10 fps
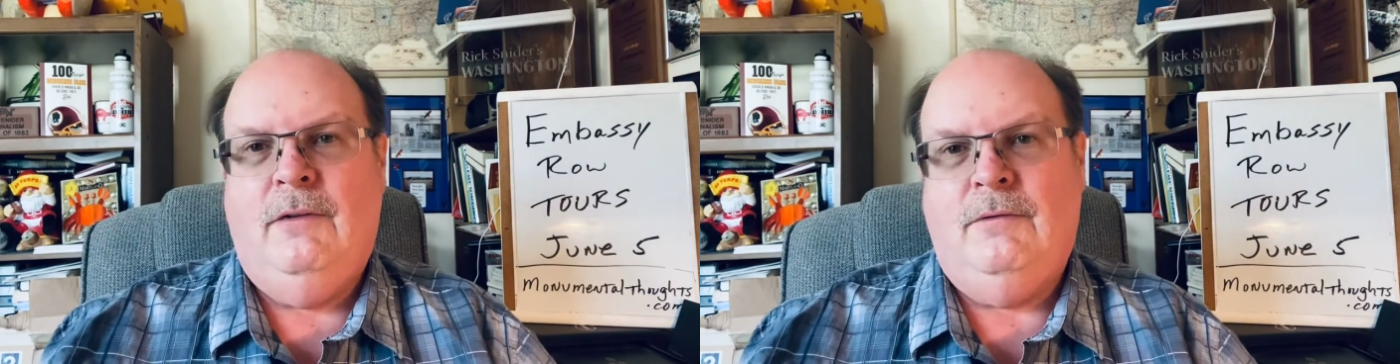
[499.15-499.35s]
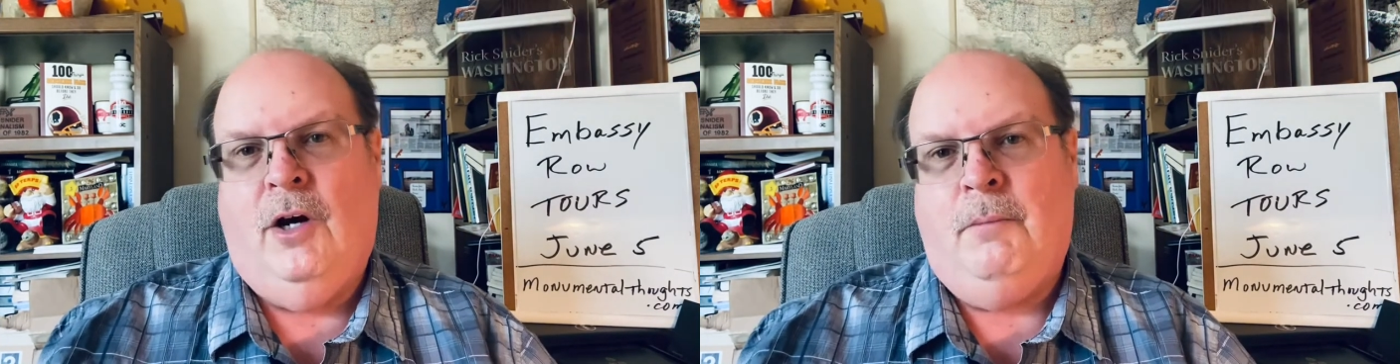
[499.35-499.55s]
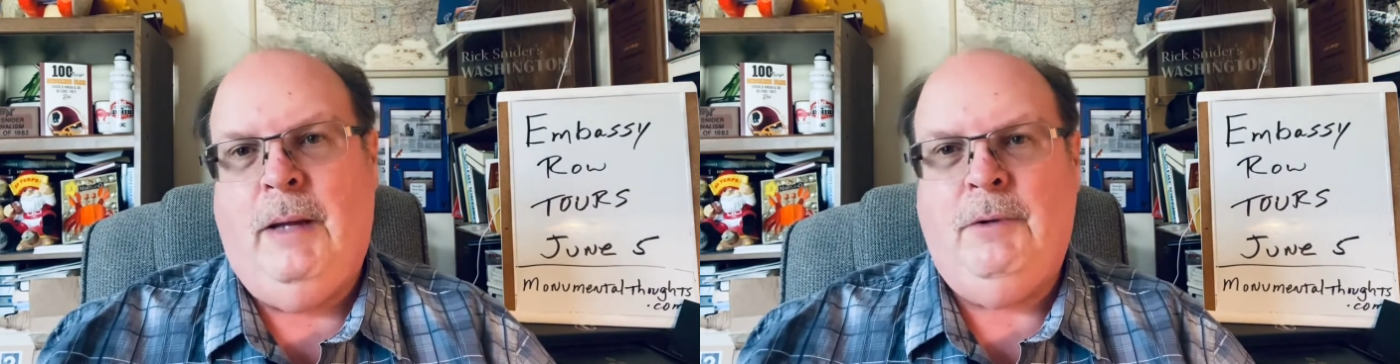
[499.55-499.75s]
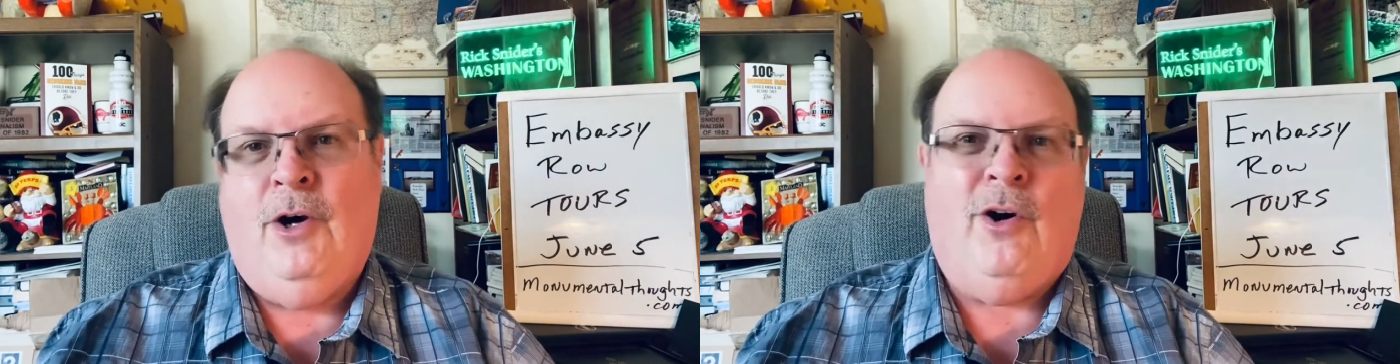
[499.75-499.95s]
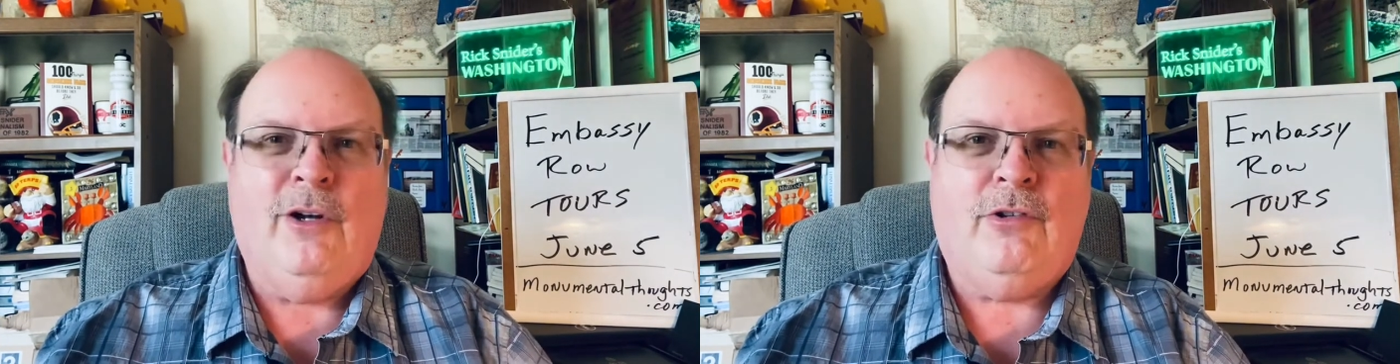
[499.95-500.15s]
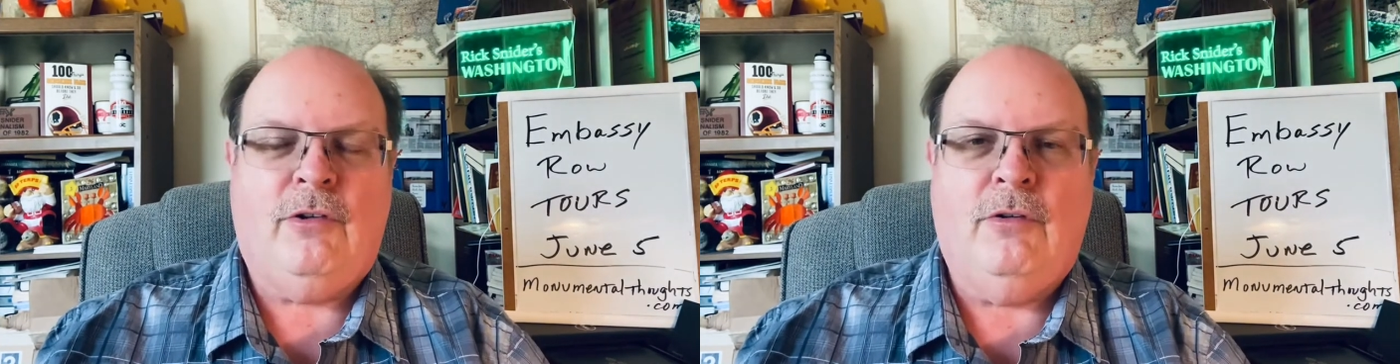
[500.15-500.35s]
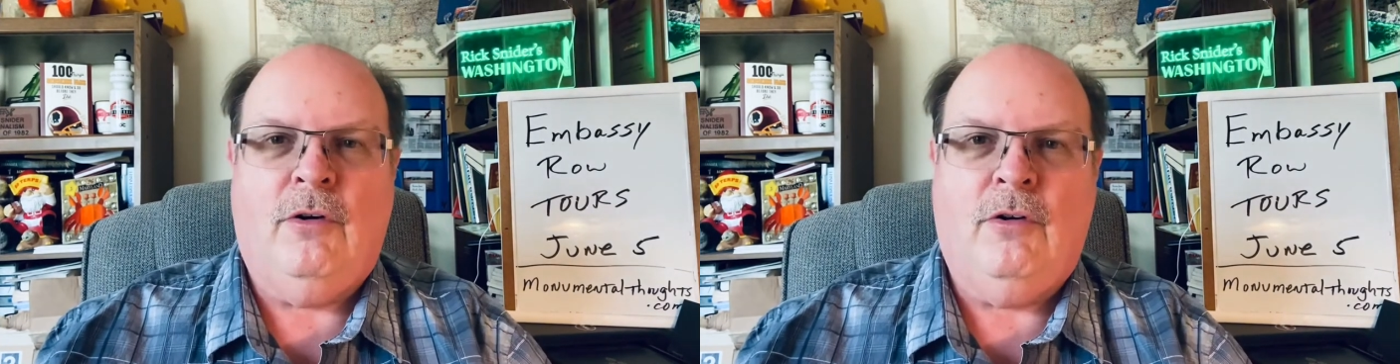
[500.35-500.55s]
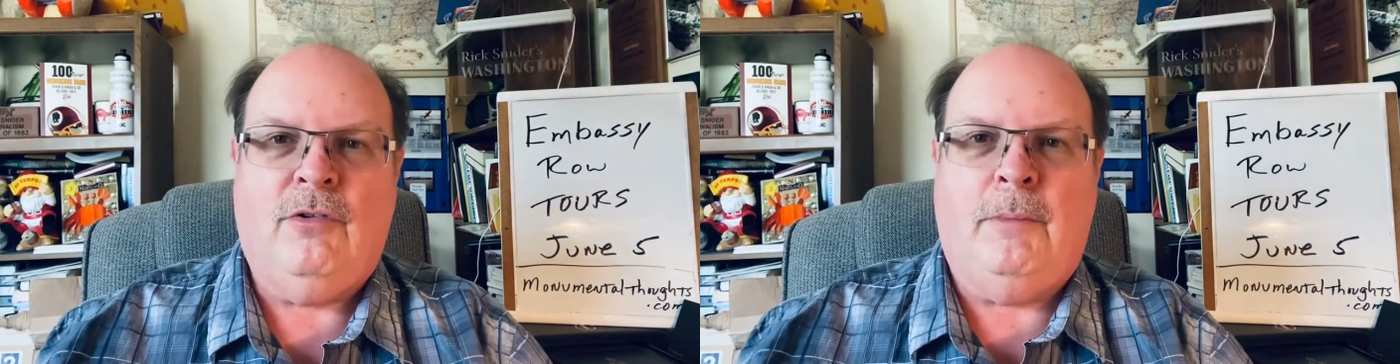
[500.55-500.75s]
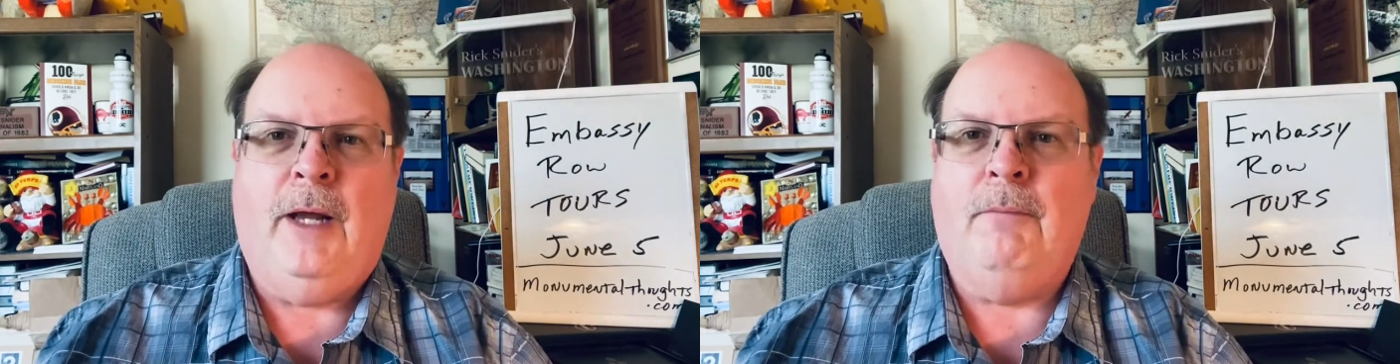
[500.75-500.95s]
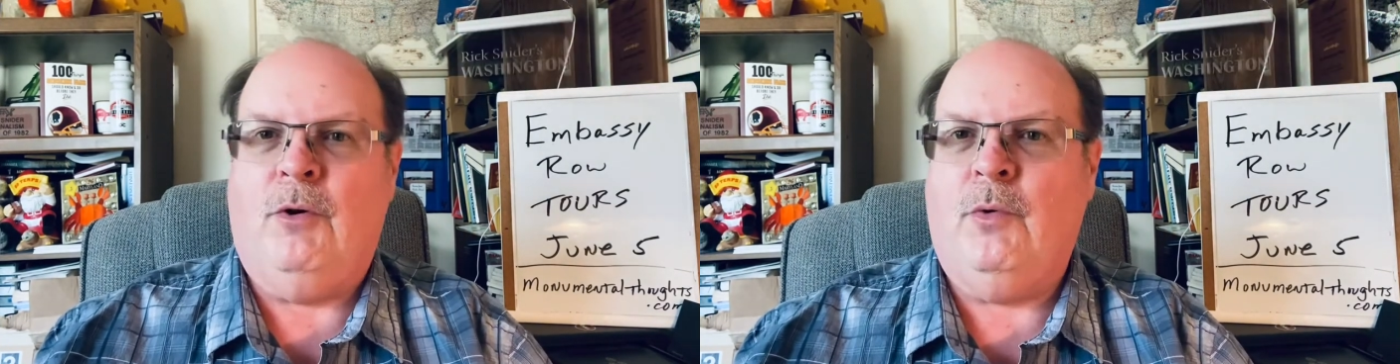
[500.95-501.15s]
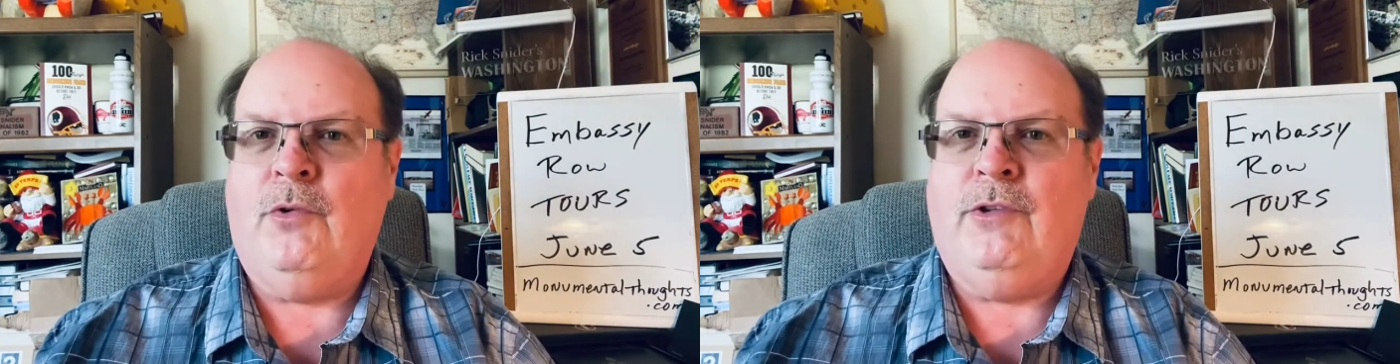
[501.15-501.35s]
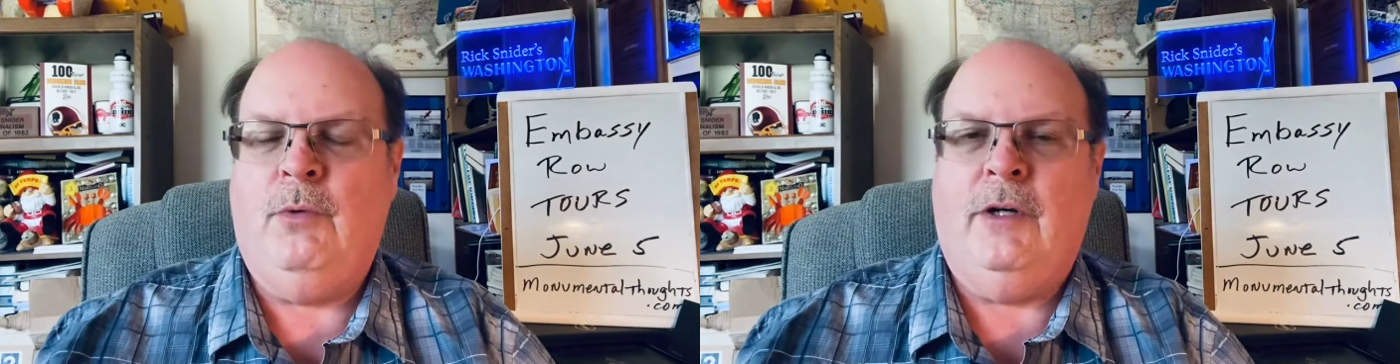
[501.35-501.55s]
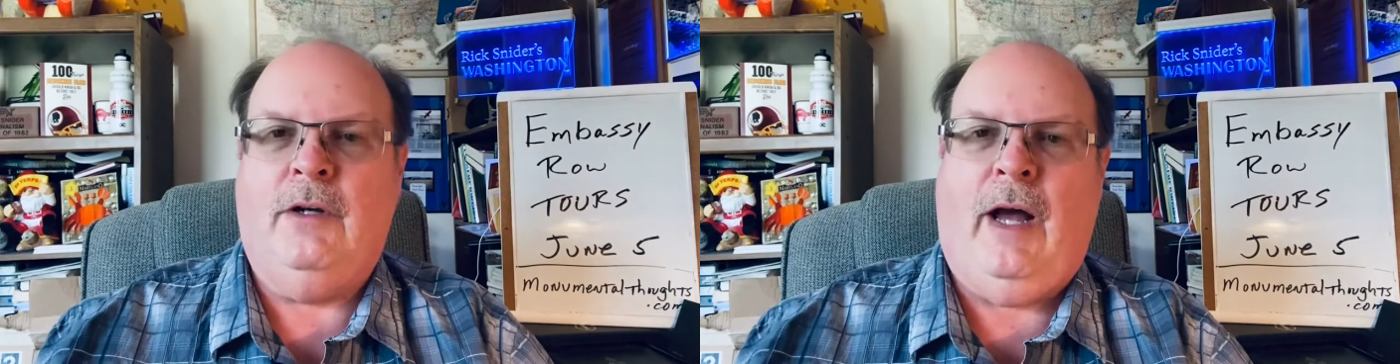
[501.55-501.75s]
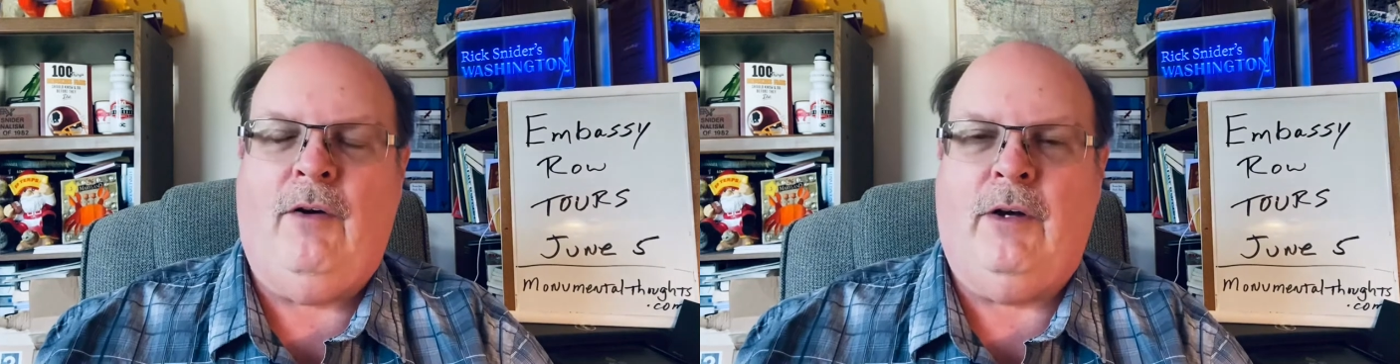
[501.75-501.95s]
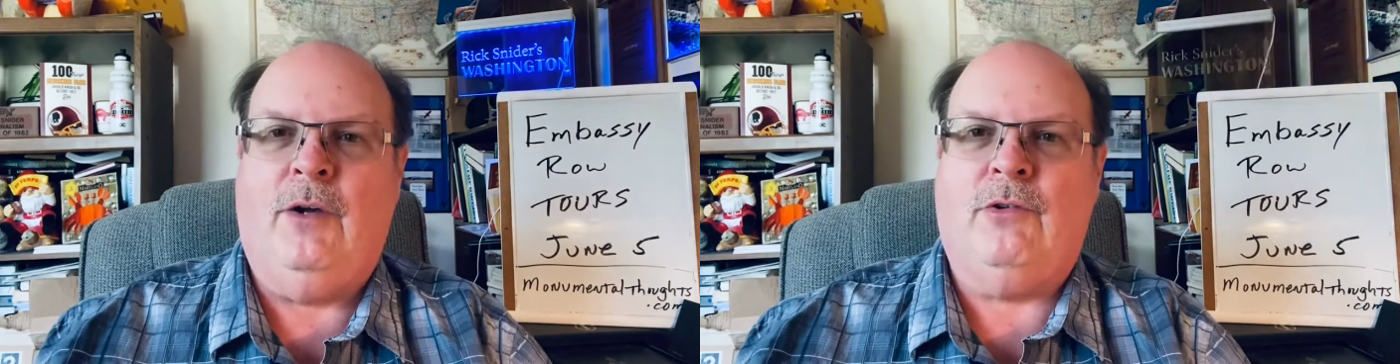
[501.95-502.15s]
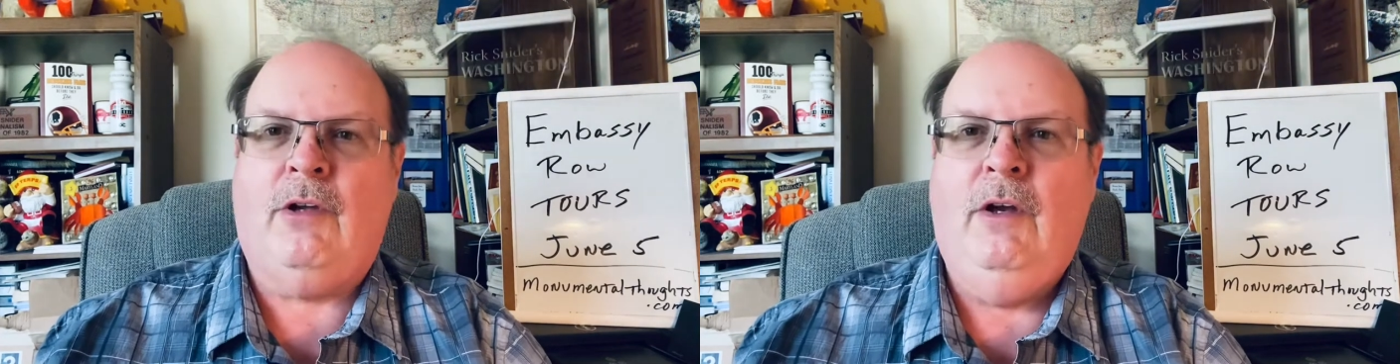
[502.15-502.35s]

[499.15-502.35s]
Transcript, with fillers: uh, maybe August or September. We'll see where, how it goes.